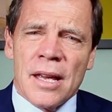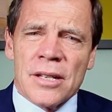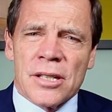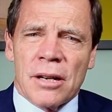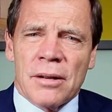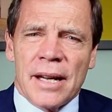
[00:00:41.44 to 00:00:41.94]

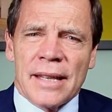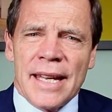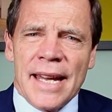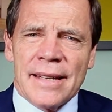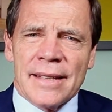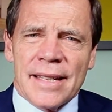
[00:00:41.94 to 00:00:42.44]
So at
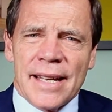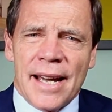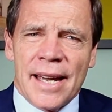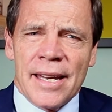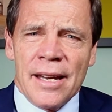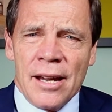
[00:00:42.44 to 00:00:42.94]
the end of the
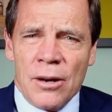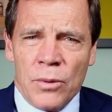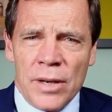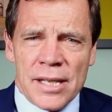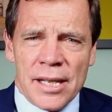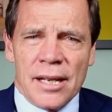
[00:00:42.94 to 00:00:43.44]
day,
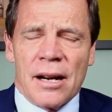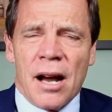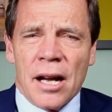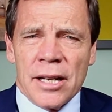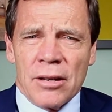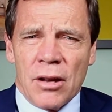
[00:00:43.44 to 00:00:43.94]
we see an
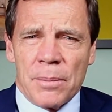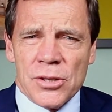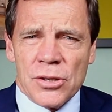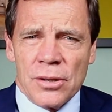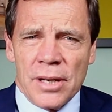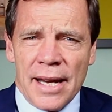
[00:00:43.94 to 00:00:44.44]
ideal
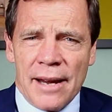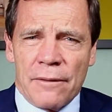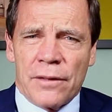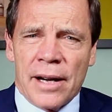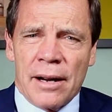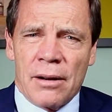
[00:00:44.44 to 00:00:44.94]
opportunity now
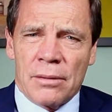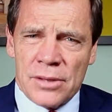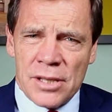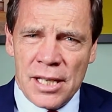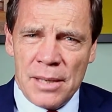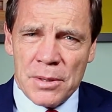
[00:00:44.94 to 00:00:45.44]
for our
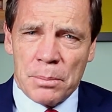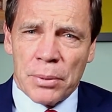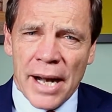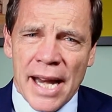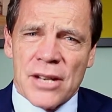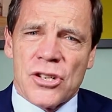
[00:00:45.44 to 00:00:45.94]
team to
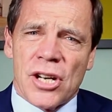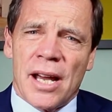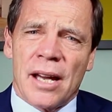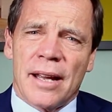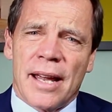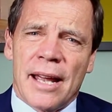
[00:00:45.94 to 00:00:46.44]
branch
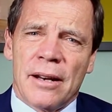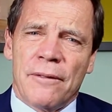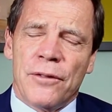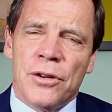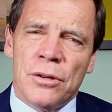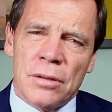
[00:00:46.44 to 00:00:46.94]
out. And
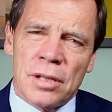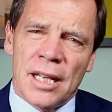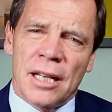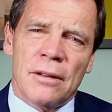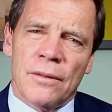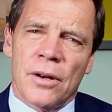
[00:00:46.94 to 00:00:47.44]
if you
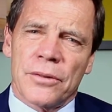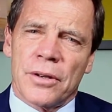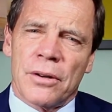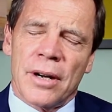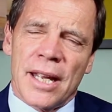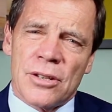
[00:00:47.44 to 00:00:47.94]
think you've got the
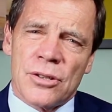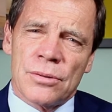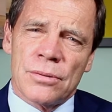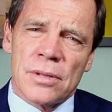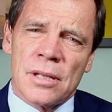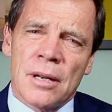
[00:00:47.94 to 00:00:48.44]

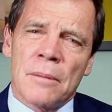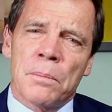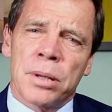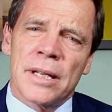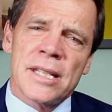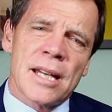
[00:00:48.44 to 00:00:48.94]
credentials,
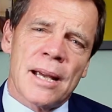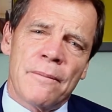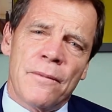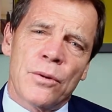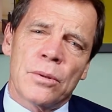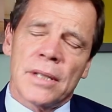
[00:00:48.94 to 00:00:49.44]
please come
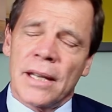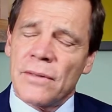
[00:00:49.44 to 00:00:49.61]
forward.